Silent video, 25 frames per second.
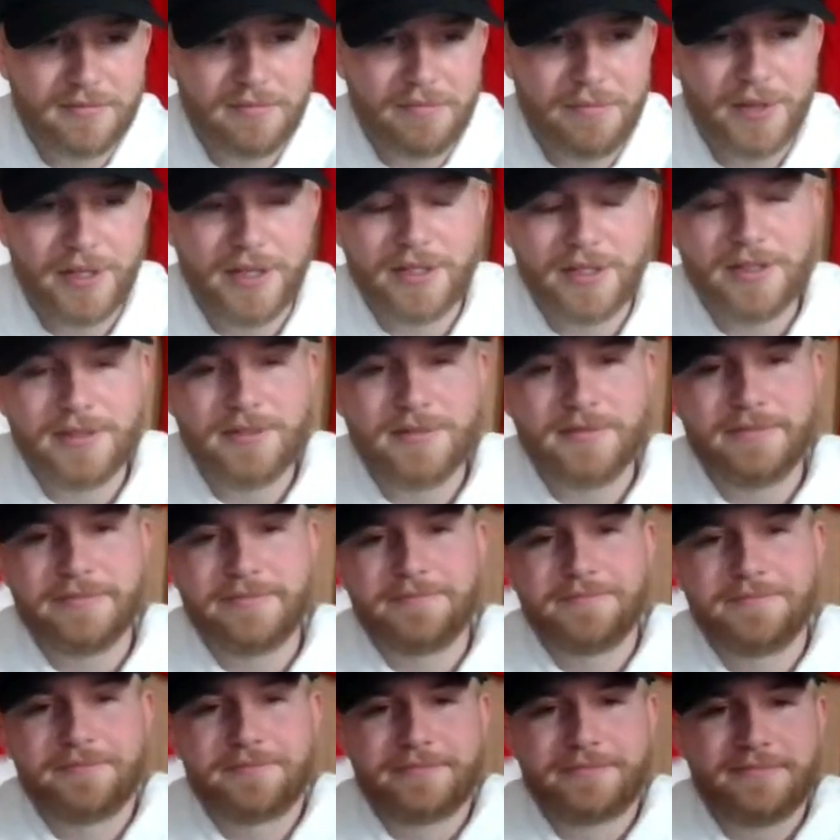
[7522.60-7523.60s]
but
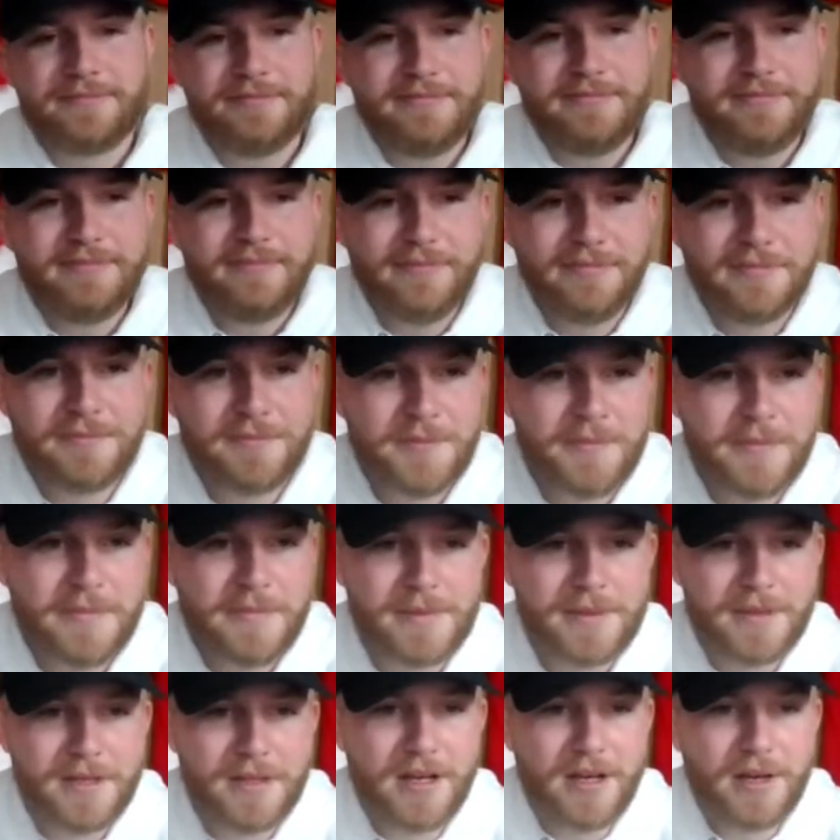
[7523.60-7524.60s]

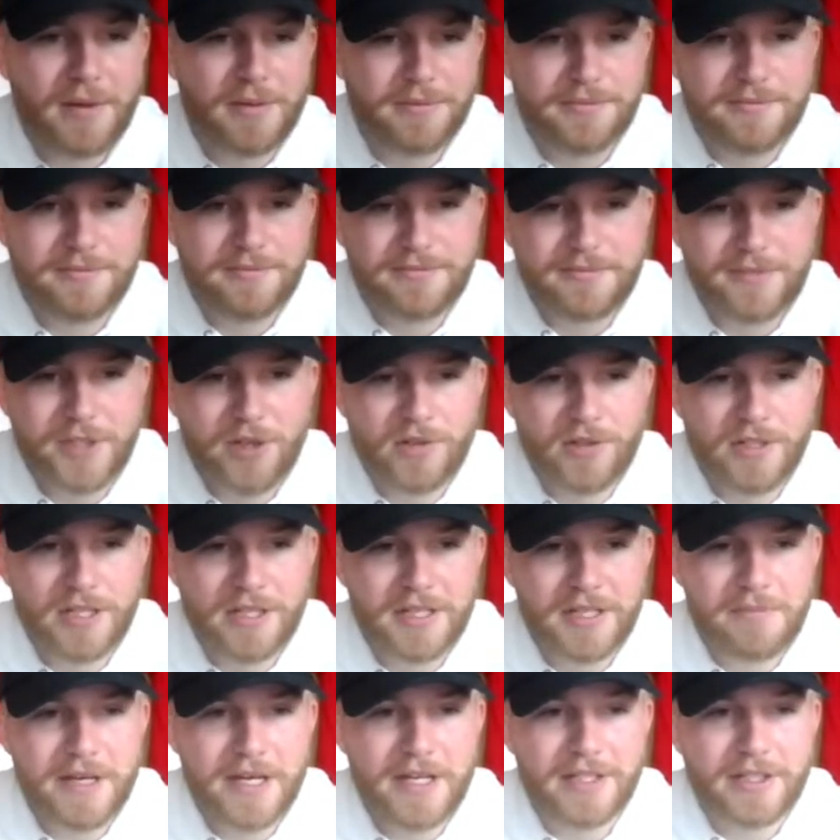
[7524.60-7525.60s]
I don't
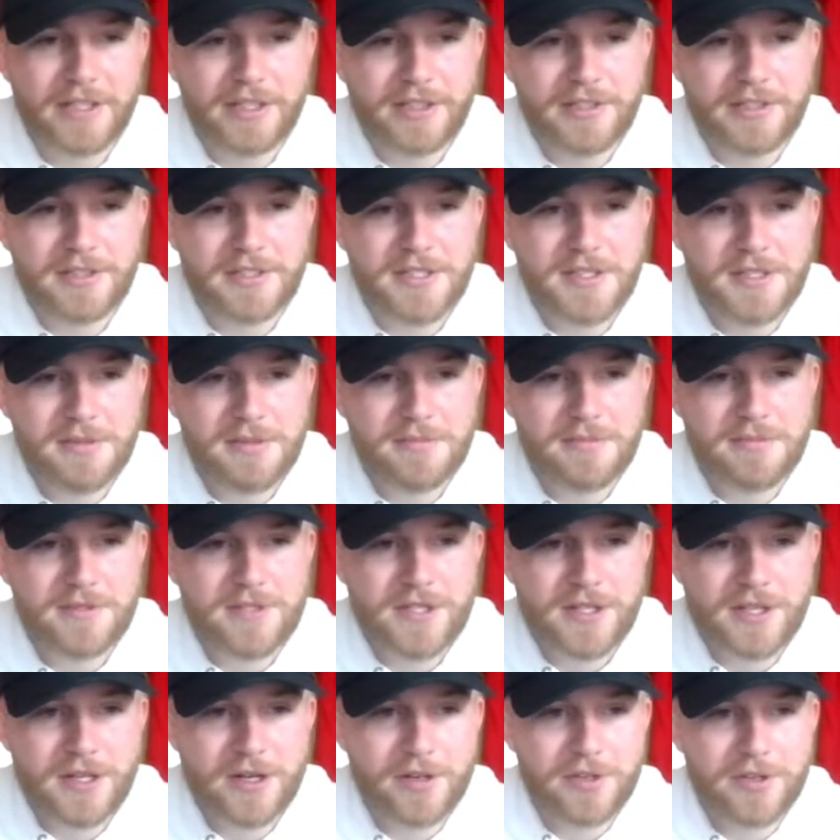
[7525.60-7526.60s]
like betting on teams
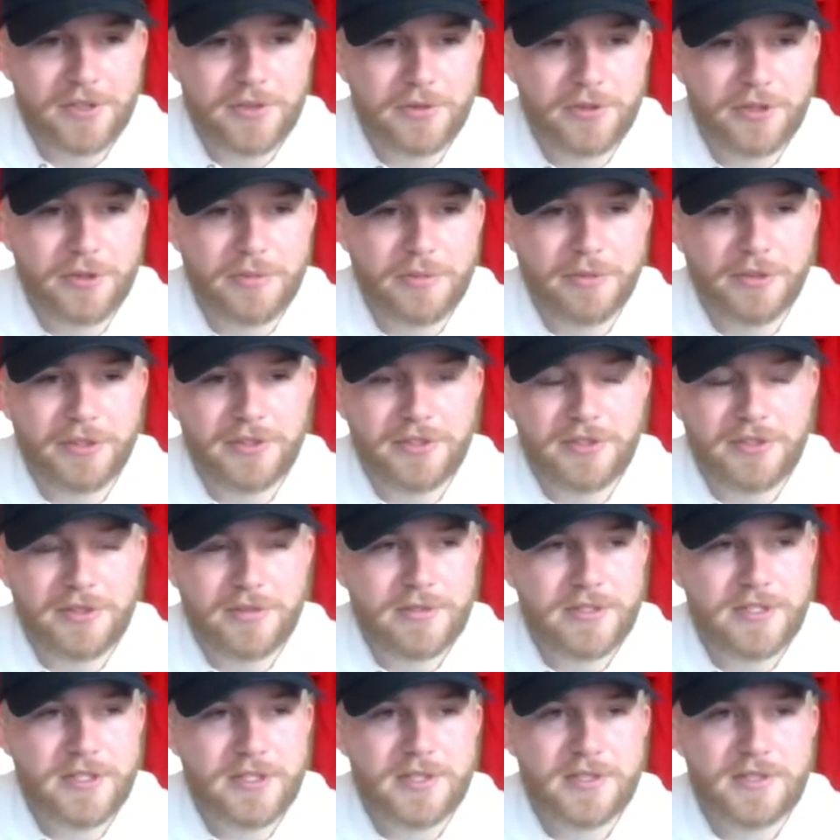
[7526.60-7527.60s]
that are doing the
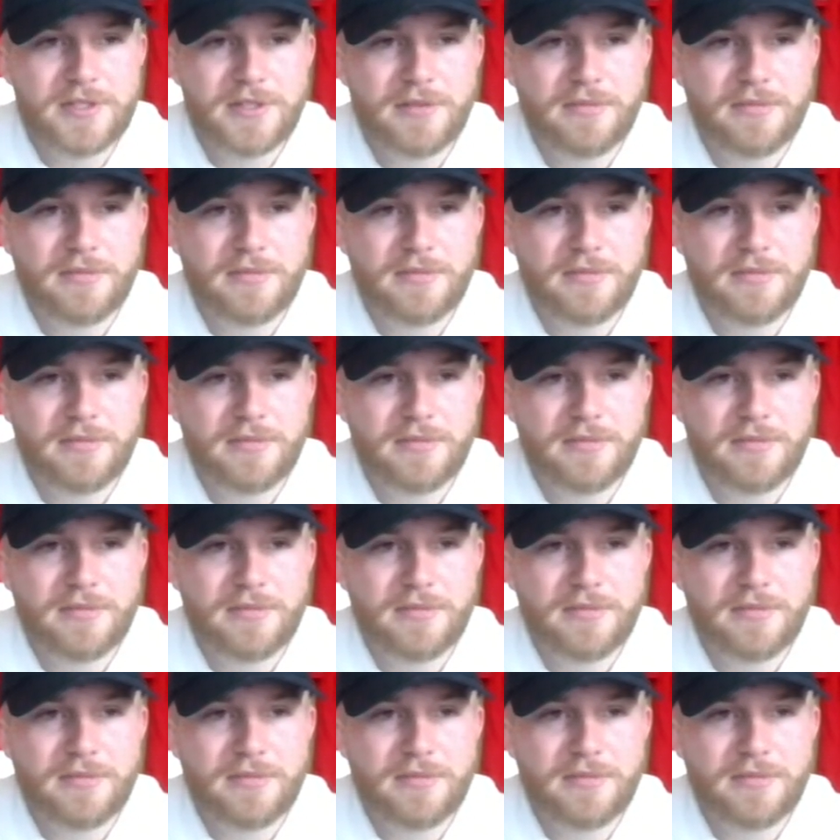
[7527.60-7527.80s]
platoon system.